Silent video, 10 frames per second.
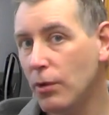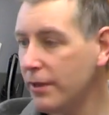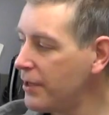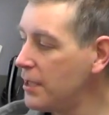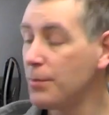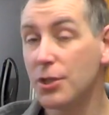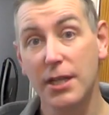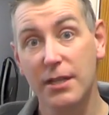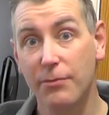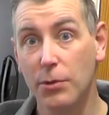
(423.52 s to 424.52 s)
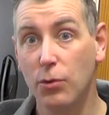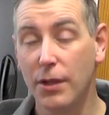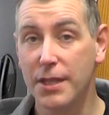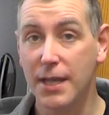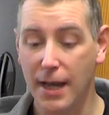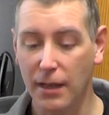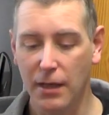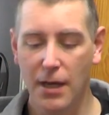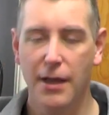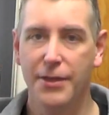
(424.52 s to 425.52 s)
one of these machines from Quantel,
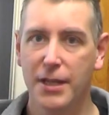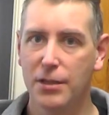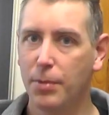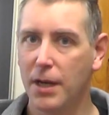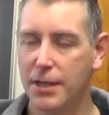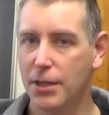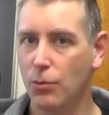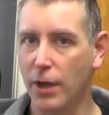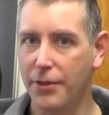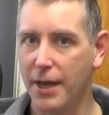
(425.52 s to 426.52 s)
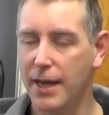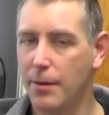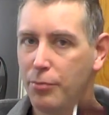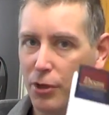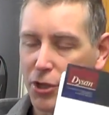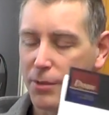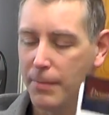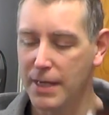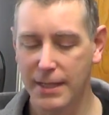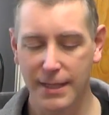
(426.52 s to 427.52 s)
they supplied you with a brush
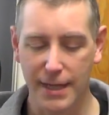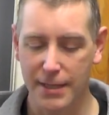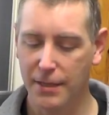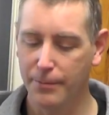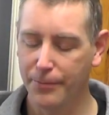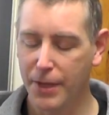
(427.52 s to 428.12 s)
master disc.